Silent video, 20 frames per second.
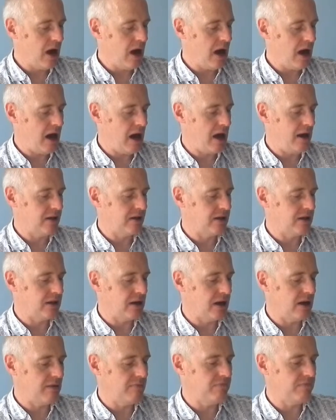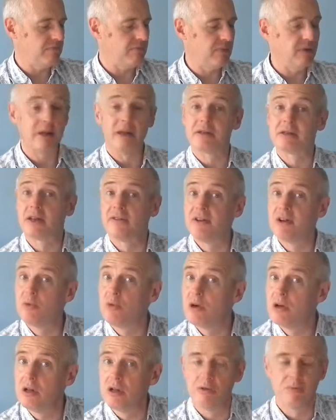and let's give it a
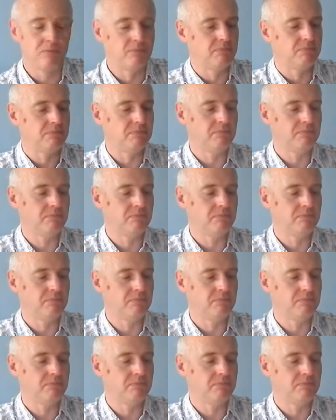whirl.